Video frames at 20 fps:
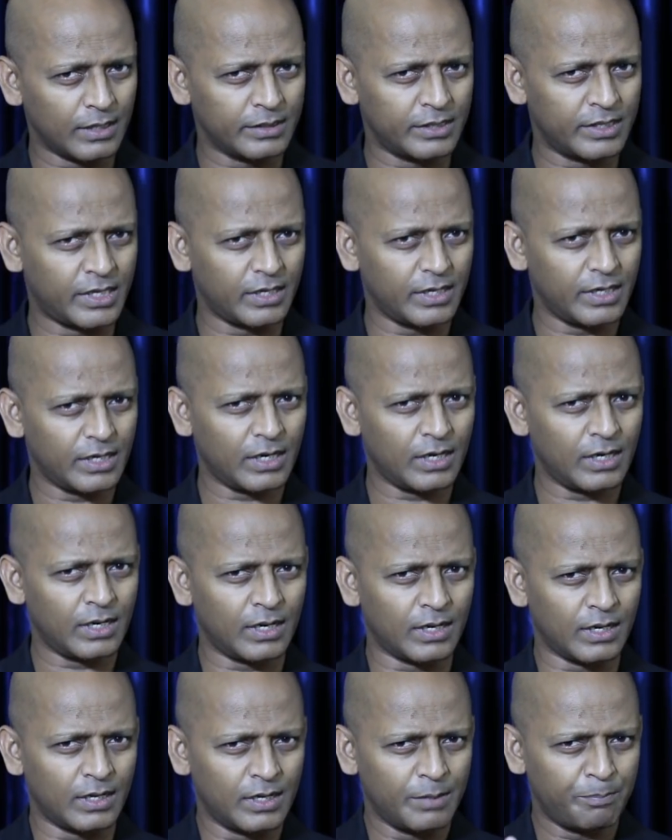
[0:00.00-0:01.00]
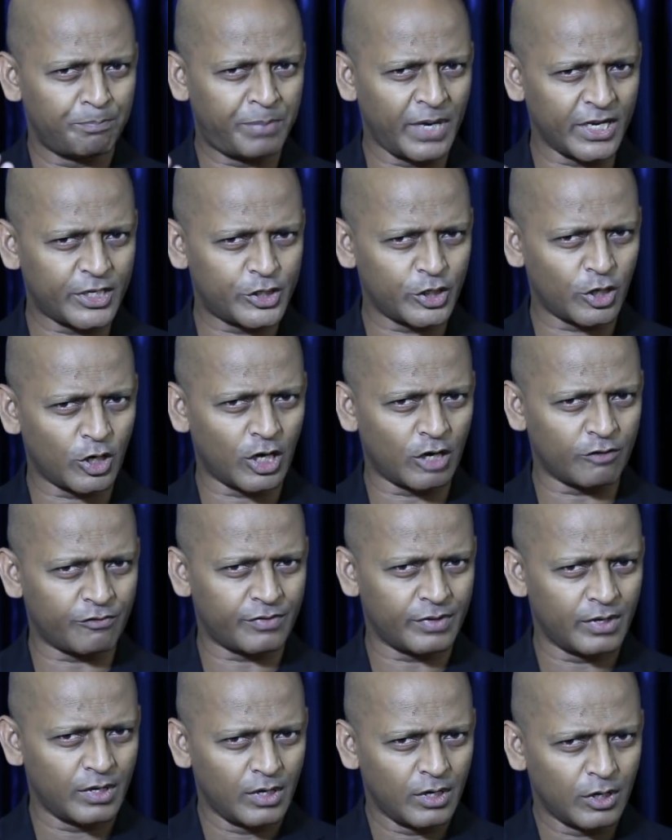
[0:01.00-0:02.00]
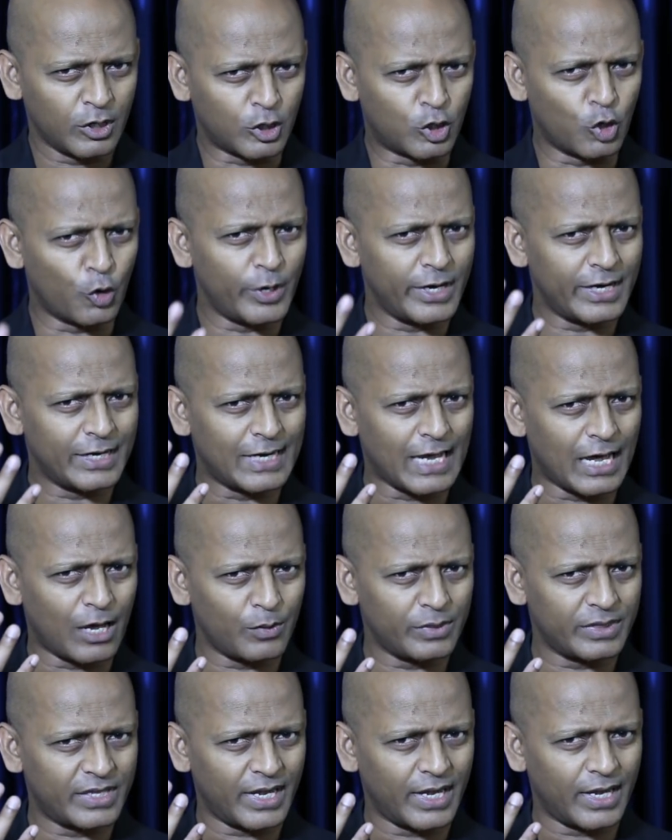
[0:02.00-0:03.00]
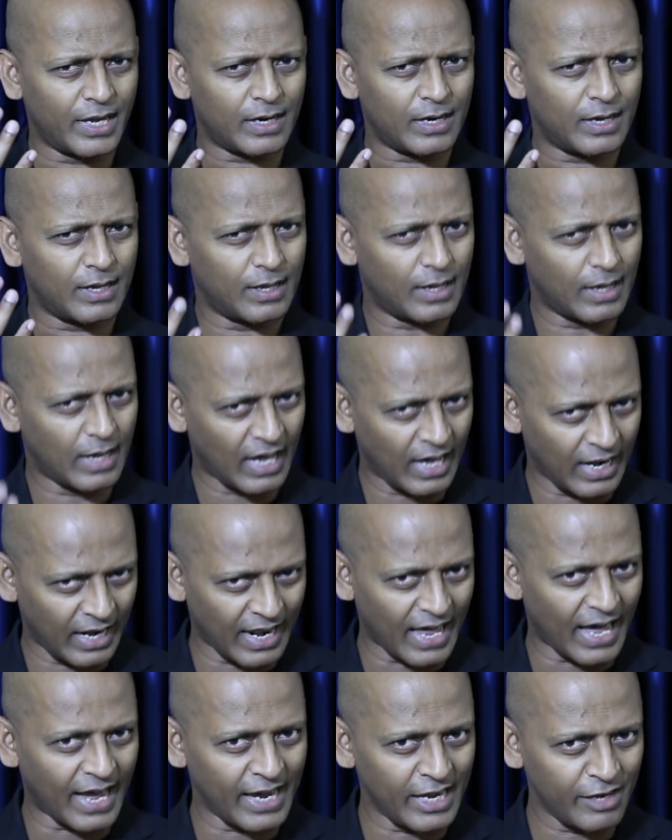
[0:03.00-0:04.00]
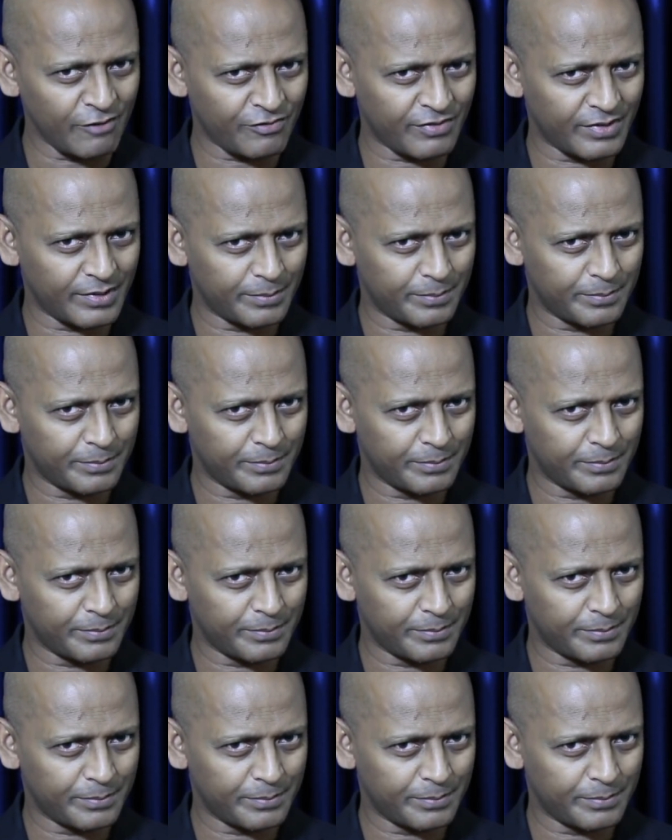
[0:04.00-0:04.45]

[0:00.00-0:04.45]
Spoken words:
little picture of going down there alive.